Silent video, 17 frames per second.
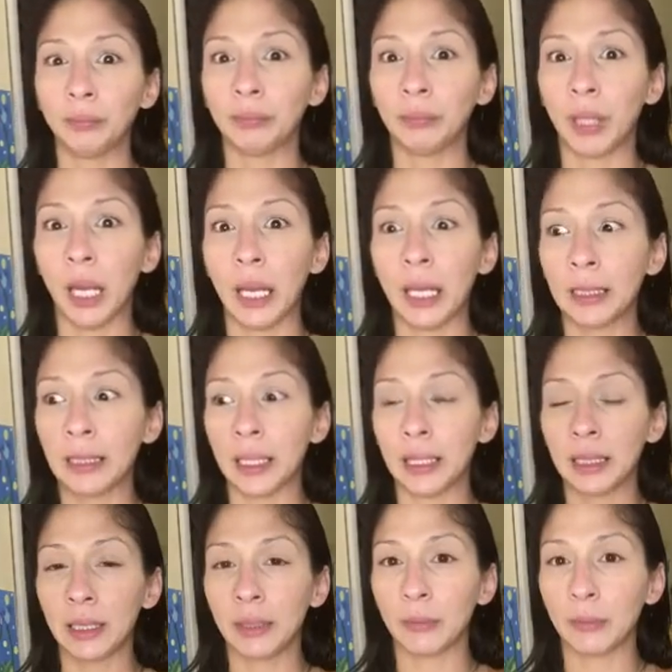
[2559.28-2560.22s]
it
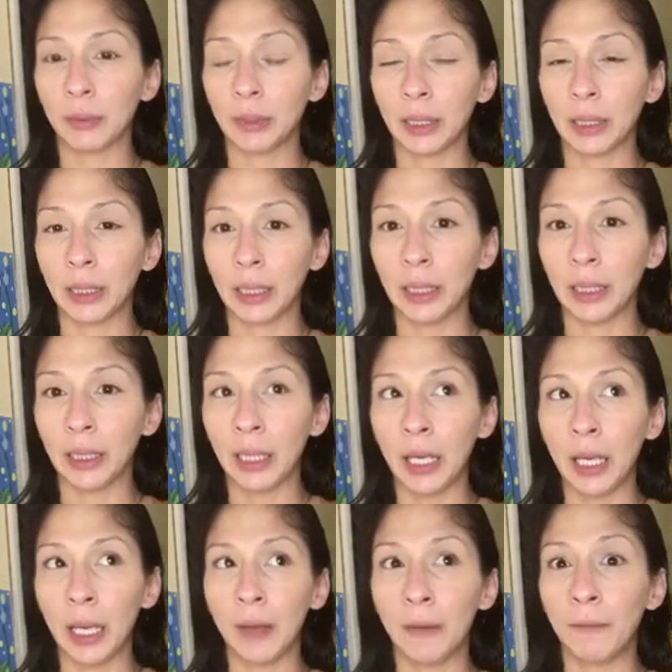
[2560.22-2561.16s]
doesn't really
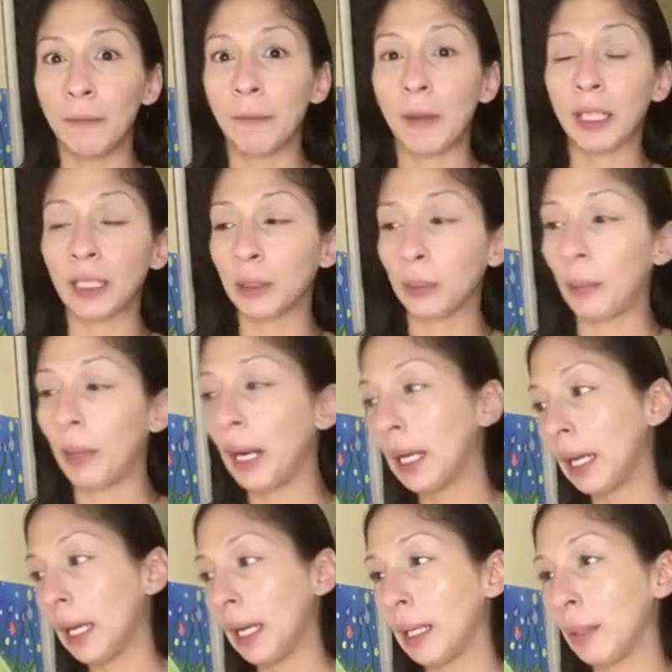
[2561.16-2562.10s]
affect my
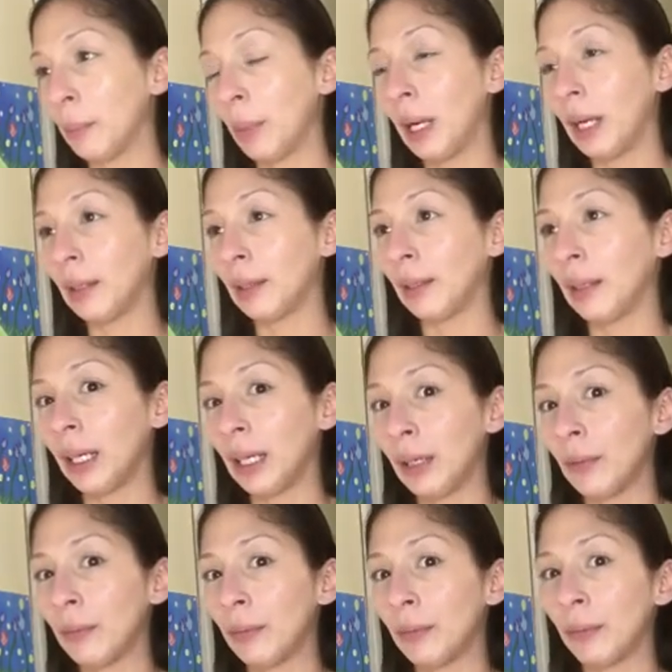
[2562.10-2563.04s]
life.
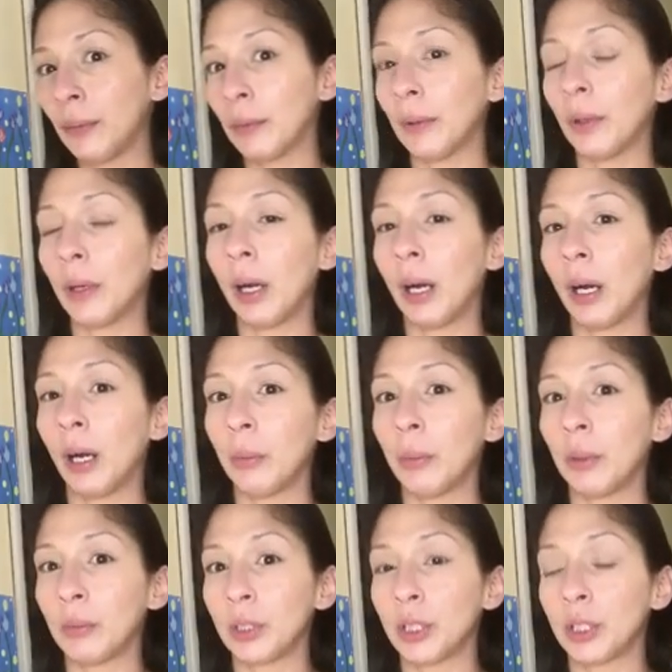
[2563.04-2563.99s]
I'm
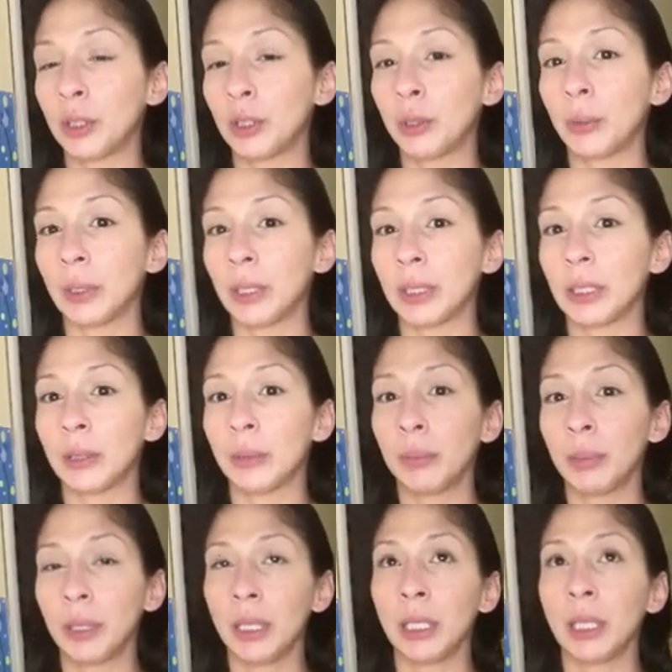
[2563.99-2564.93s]
just doing this to
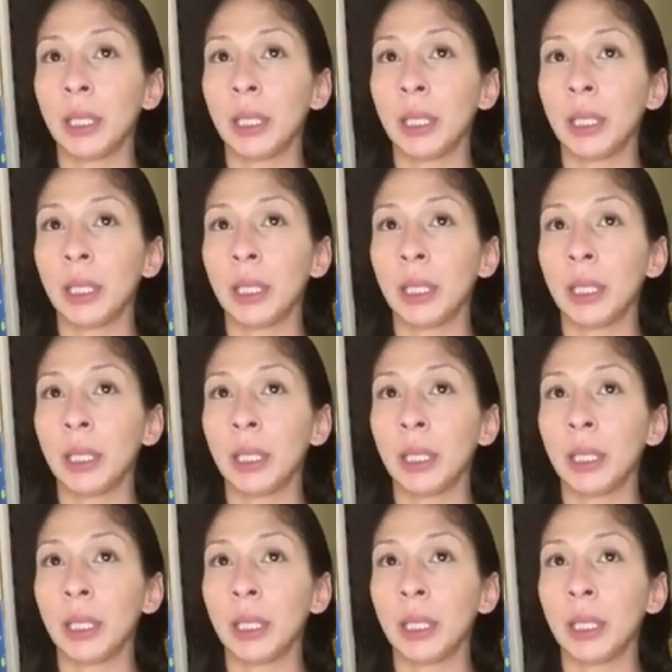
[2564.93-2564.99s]
be